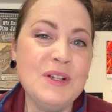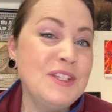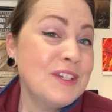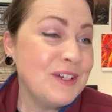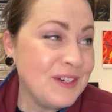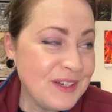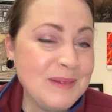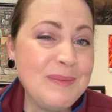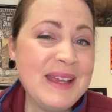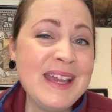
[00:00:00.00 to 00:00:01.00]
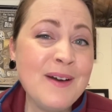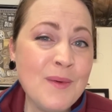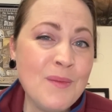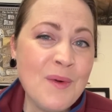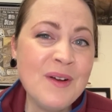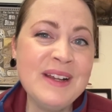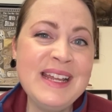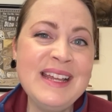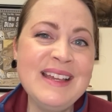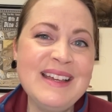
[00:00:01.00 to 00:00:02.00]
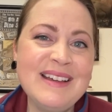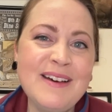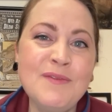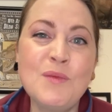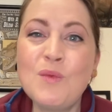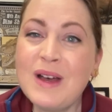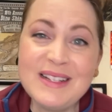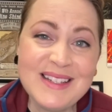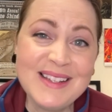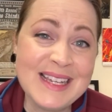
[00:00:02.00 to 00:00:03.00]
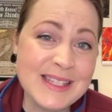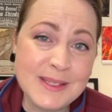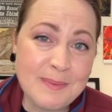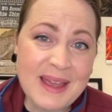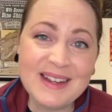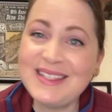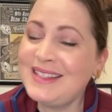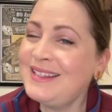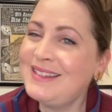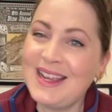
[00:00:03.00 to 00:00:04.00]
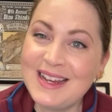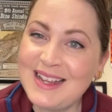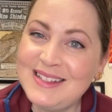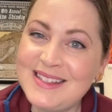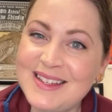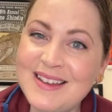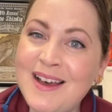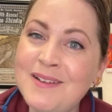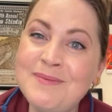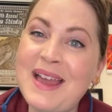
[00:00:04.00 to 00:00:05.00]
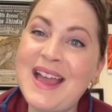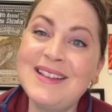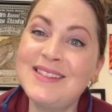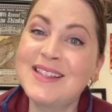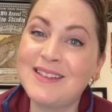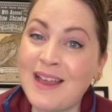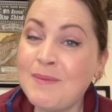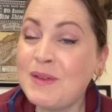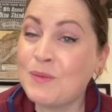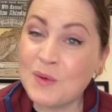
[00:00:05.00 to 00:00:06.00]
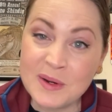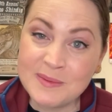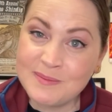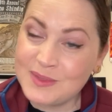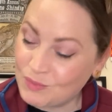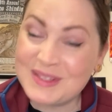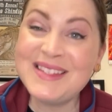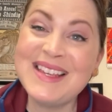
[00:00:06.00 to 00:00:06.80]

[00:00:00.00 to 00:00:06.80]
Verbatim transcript: which could be a warning of what to expect in the decades to come as climate warms once